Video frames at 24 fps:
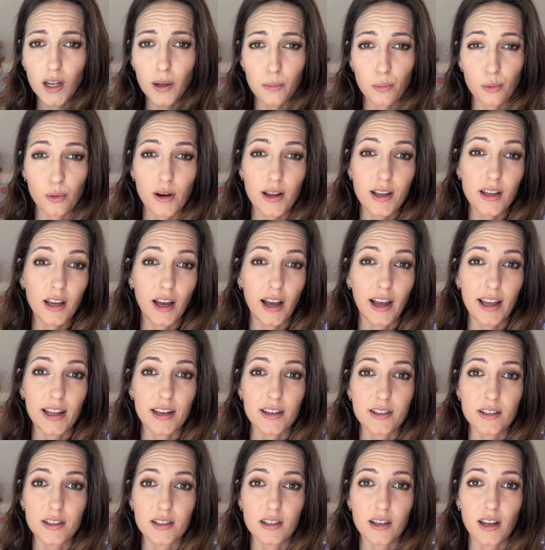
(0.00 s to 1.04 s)

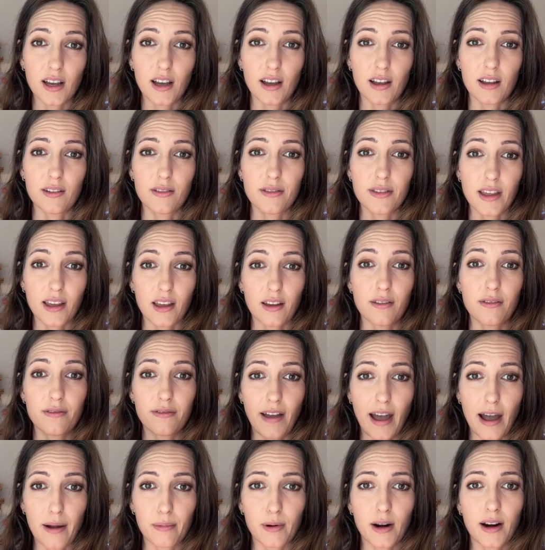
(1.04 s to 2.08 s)
pre-cut thing of
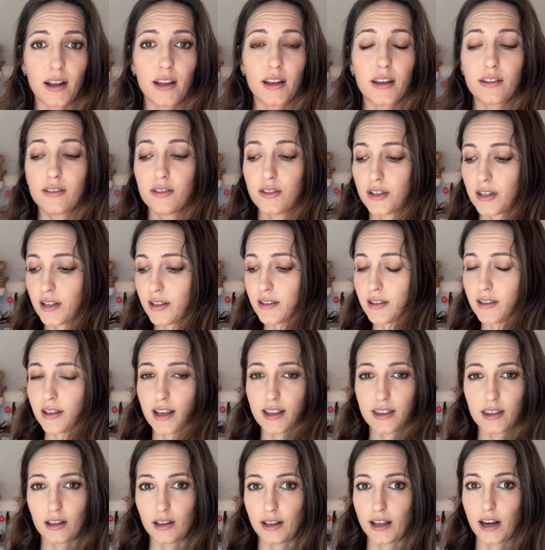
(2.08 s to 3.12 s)
fabric, just
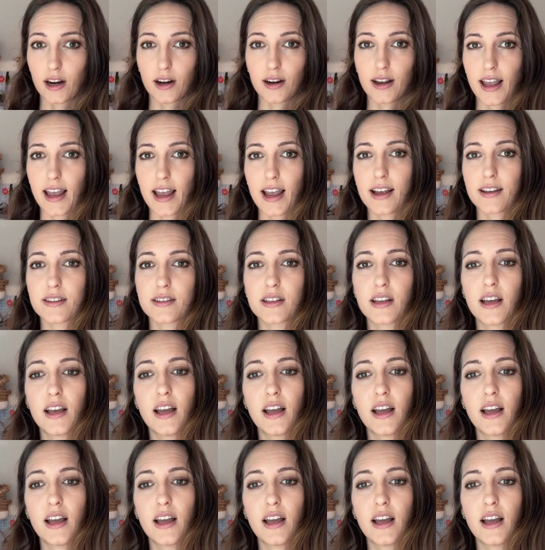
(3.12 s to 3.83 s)
like the layer cakes.